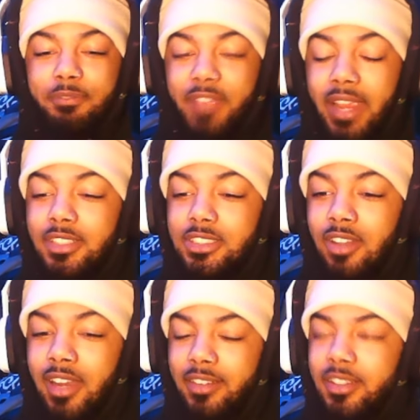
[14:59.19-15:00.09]
Favorite
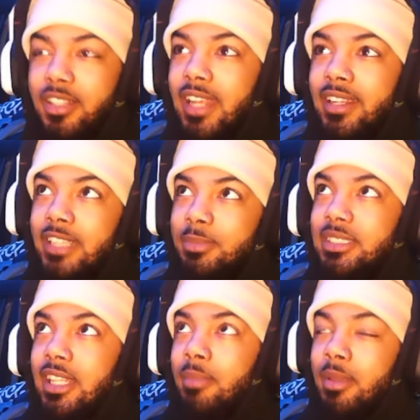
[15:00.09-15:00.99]
song? I know a lot of you guys been
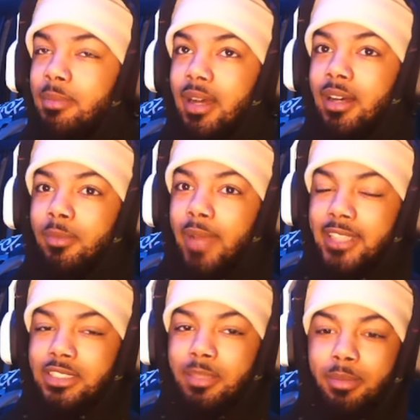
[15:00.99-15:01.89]
telling me,
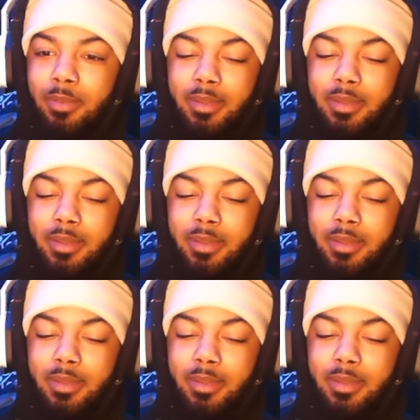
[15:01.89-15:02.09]
asking me what my